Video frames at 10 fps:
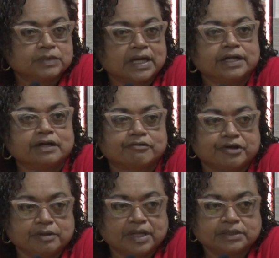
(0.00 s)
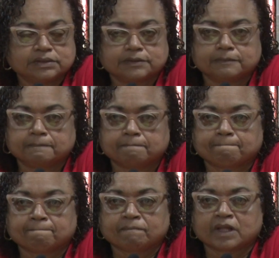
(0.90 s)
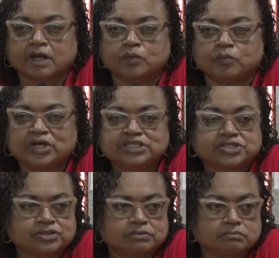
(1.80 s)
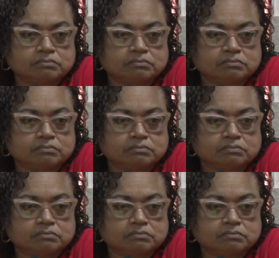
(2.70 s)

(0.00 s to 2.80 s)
an agreement, which